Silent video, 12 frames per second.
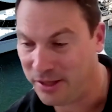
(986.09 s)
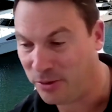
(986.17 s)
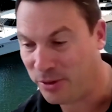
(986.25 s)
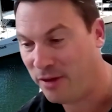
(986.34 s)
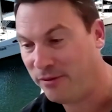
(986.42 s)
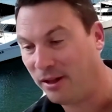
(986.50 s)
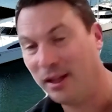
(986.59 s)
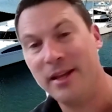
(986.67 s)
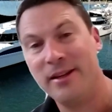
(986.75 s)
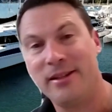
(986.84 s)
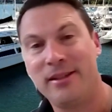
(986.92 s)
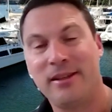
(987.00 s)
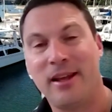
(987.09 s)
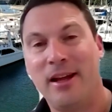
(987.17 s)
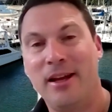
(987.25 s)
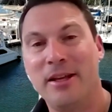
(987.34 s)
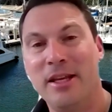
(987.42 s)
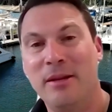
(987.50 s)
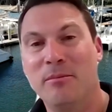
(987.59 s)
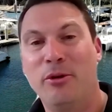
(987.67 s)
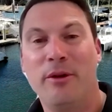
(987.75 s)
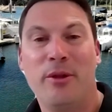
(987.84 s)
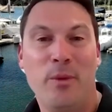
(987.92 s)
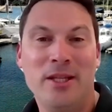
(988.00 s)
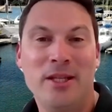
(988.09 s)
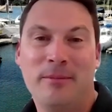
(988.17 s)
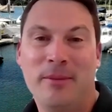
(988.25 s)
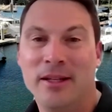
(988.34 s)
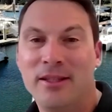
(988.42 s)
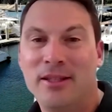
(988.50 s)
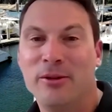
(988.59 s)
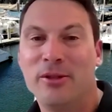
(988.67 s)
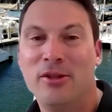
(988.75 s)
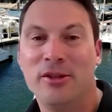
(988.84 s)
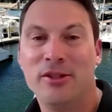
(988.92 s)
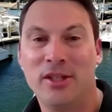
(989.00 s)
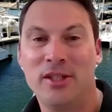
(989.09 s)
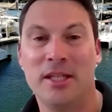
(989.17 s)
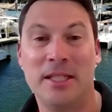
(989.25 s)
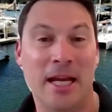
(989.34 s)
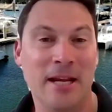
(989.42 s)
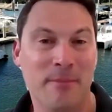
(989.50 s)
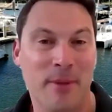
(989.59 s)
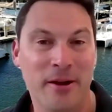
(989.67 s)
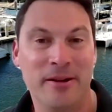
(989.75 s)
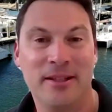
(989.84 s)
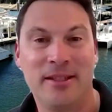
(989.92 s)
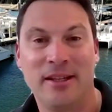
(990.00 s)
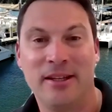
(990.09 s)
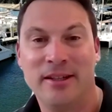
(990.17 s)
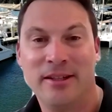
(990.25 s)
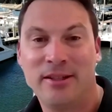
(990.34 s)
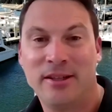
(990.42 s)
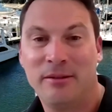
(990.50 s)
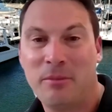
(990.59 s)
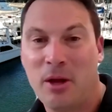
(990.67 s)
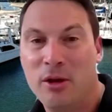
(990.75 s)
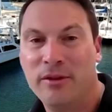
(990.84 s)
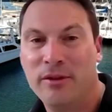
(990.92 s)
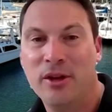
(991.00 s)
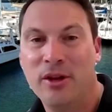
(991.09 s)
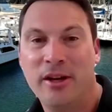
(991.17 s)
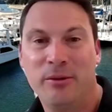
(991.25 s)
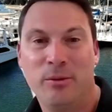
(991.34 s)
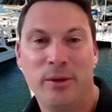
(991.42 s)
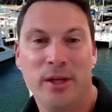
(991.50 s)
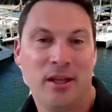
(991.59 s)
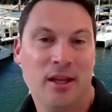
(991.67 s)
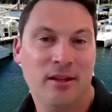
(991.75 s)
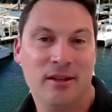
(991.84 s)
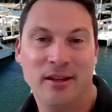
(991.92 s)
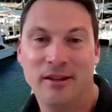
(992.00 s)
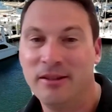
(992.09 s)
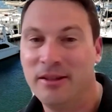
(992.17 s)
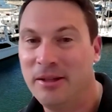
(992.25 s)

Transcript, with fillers: give it legs in more of the winter months. So it's not just a day boat, it's a overnighter, weekender,